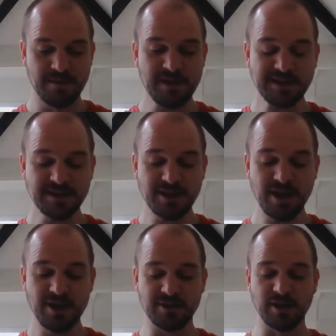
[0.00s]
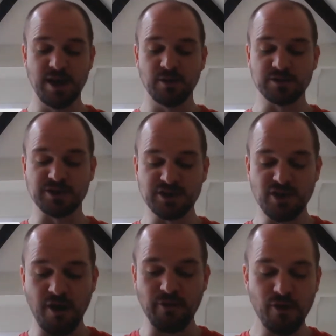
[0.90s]
Mrs. Curdle would
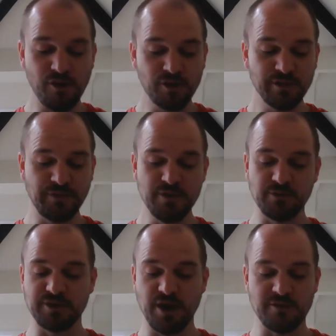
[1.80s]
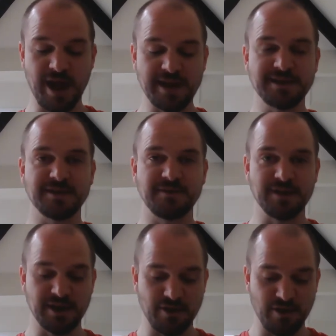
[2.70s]
scoff all the food donated for
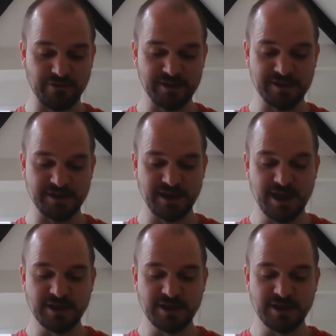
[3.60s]
the orphans,